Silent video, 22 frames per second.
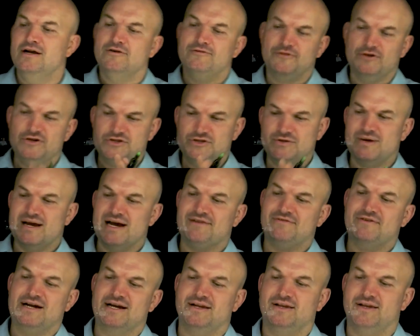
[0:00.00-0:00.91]
First, you
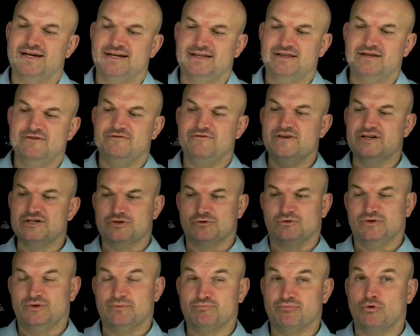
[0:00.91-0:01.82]
have kind of like the
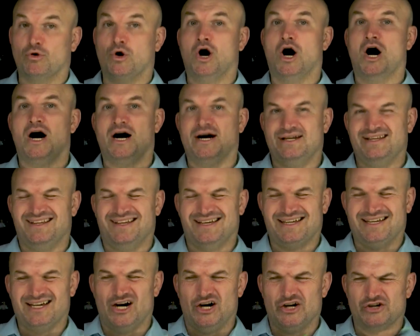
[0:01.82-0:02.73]
visual, the broad
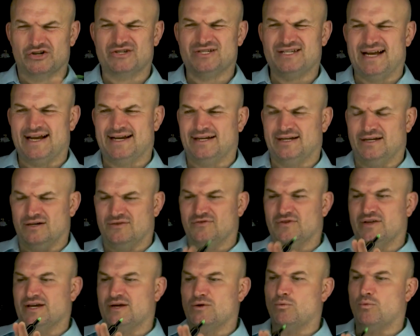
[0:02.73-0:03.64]
like understanding
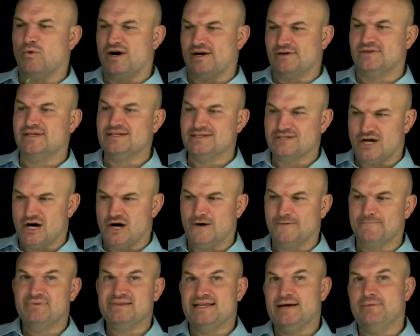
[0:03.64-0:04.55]
of like where things
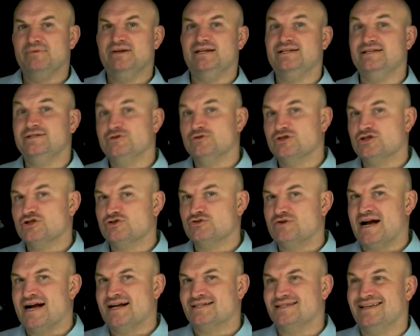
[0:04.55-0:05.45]
are. But then we need to
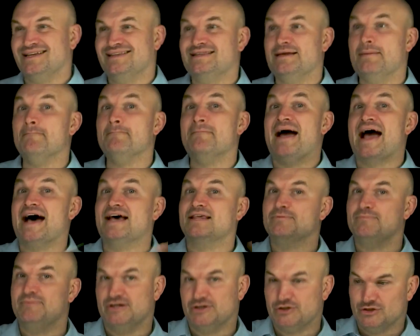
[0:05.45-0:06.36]
extract like the
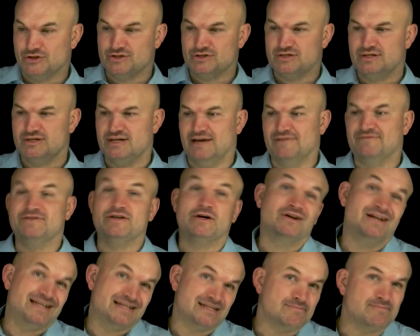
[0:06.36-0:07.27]
math pictures, if
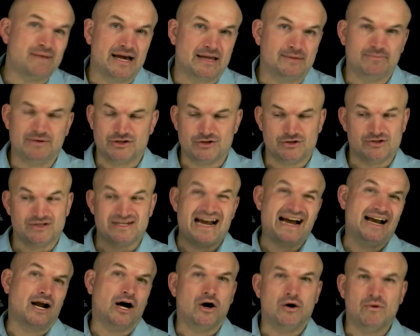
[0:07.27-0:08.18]
there is math pictures.
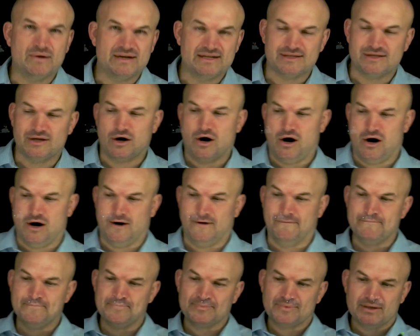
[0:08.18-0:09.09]
Not always there
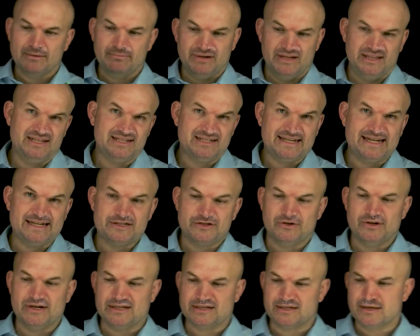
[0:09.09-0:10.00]
are. But in this case,
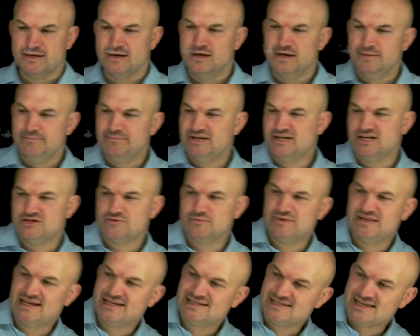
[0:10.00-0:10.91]
there is. Because
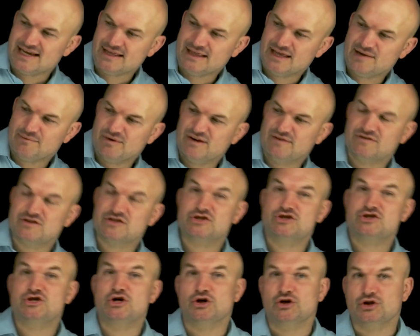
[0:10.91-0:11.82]
they say we have a
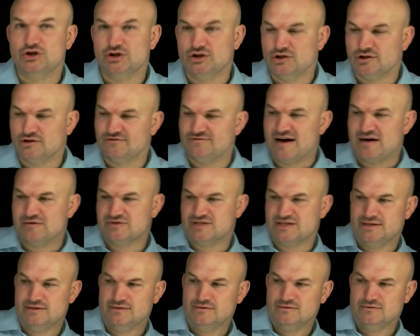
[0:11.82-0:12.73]
circular
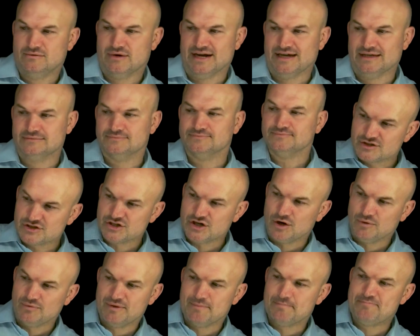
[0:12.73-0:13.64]
fountain, right?
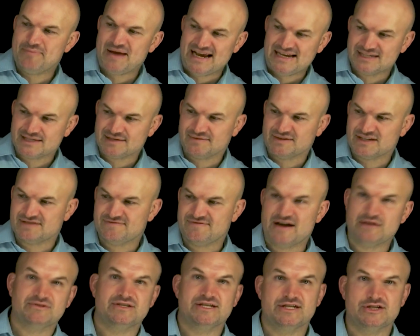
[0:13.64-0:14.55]
So the base of this
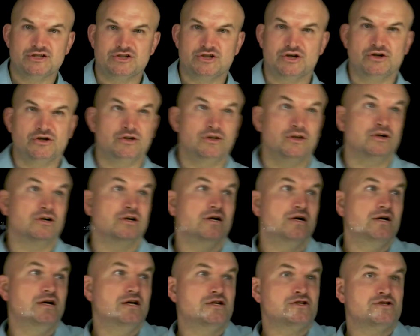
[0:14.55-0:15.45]
fountain is circular.
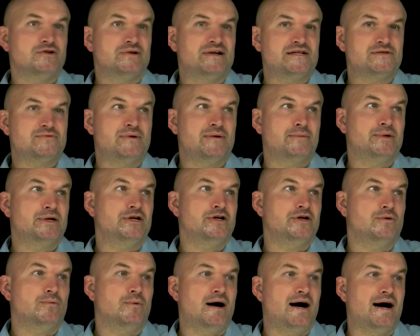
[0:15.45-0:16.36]
So guess what I'm going
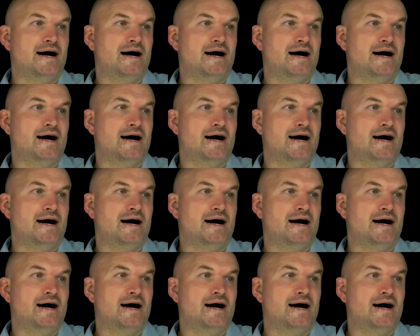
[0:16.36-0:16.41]
to do?